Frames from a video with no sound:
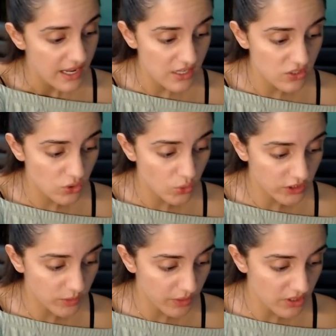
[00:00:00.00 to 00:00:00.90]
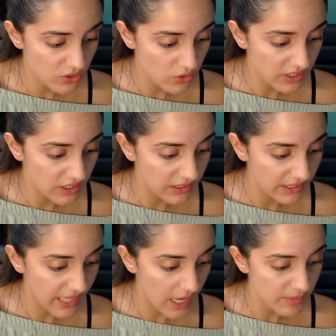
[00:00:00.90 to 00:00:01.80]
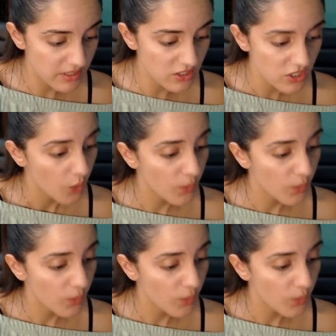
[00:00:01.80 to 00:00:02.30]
is the door to personal healing and happiness with